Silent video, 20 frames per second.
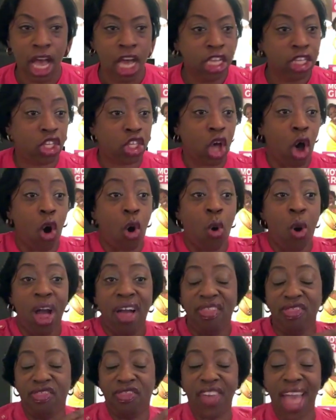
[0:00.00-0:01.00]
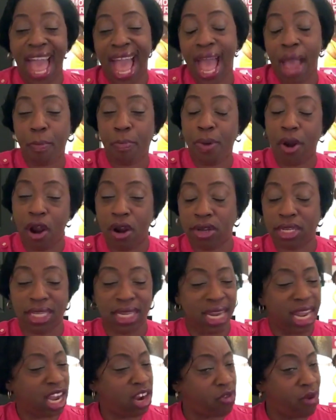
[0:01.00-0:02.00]
So that
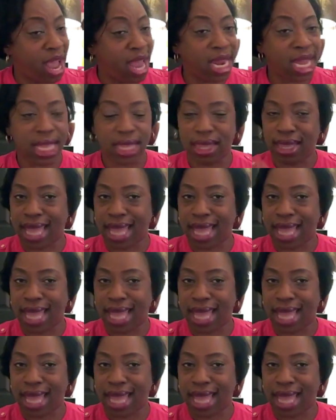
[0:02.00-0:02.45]
person, and granted,